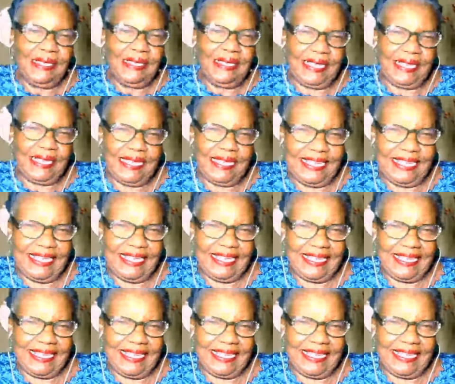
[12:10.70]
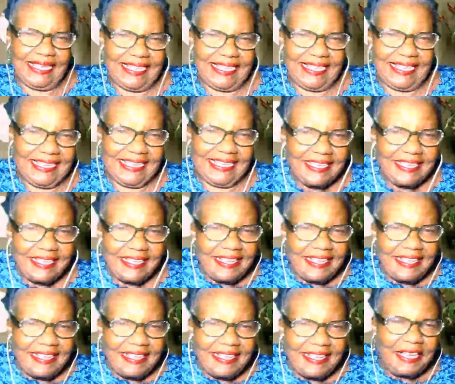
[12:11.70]
Oh, y'all having a storm,
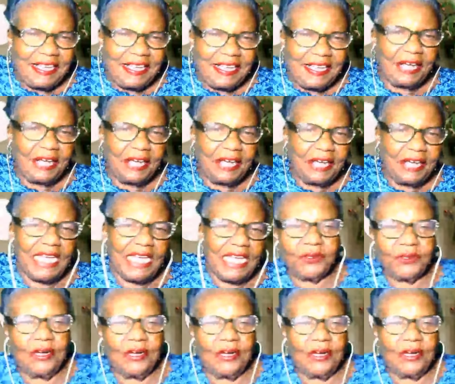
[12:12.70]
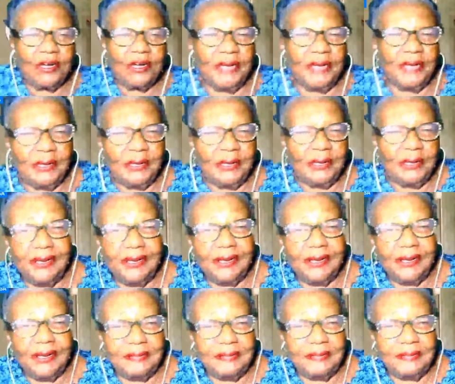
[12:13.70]
Mary? Oh my goodness.
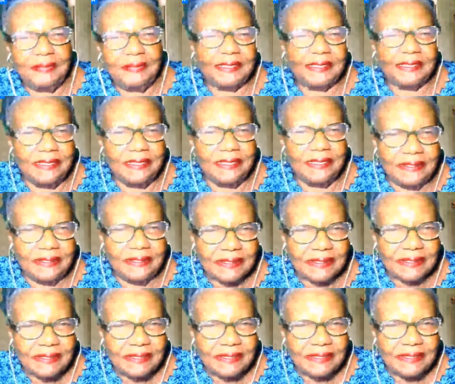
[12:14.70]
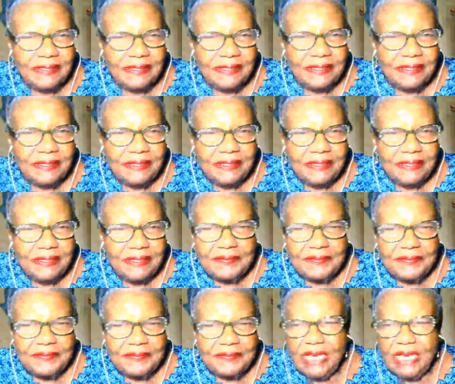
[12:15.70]
You having issues hearing?
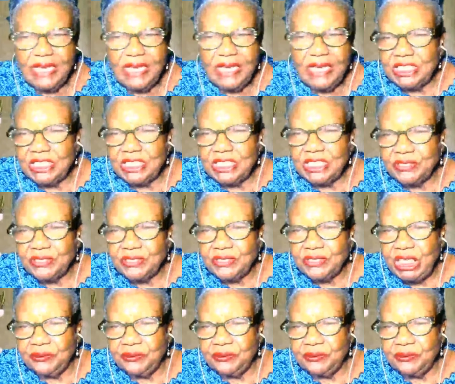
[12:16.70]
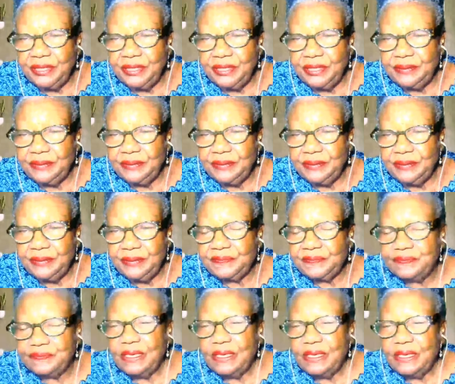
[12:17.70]
Oh wow. You having a
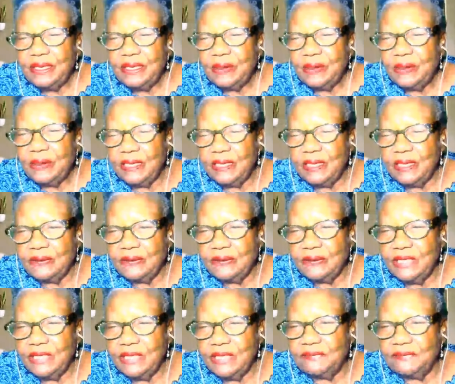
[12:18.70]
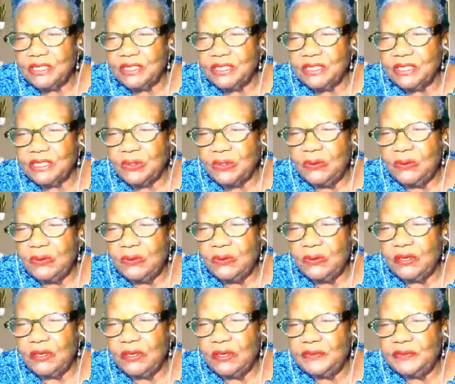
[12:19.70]
storm? Oh wow.